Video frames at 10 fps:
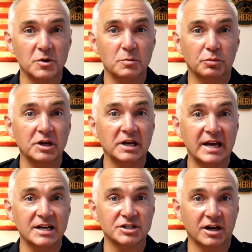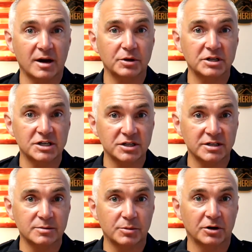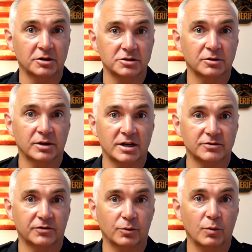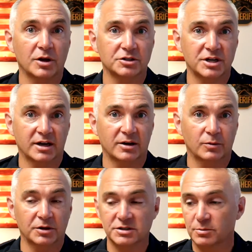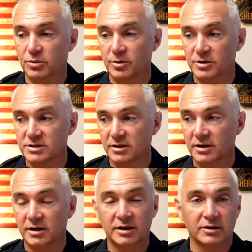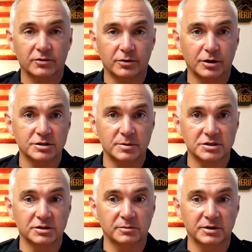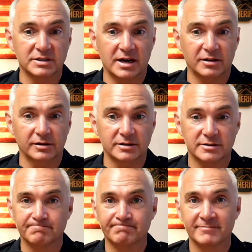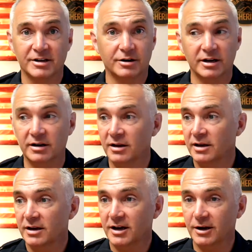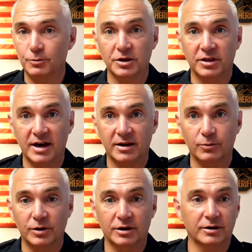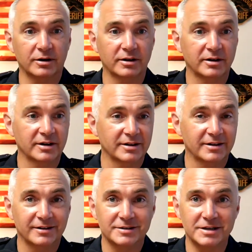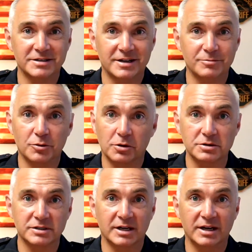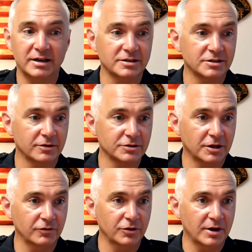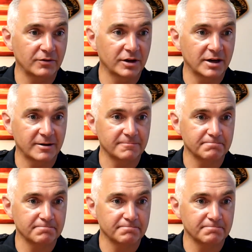pretty engaging competitions, but it also allows for well check and wellness appointments for our Special Olympics athletes. All right. With that, we are 10:10, but we're always 10:8 and in service to all of you. Have a good night.